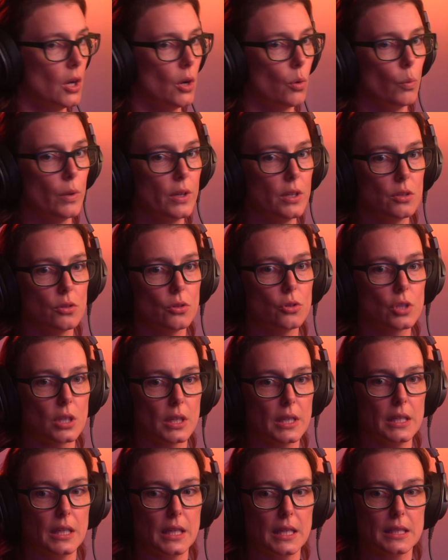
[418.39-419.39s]
we
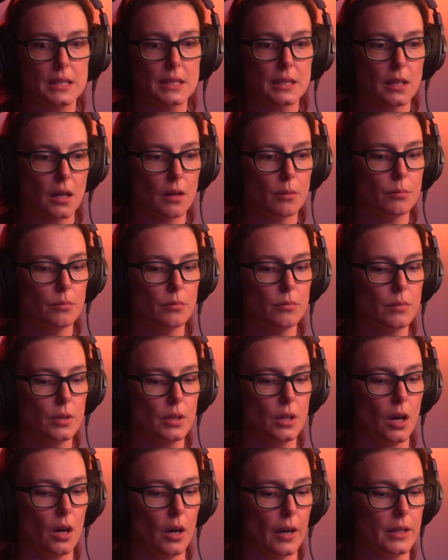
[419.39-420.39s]
usually need some
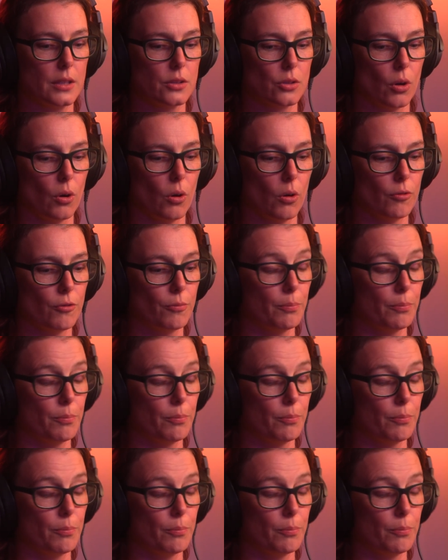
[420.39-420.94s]
kind of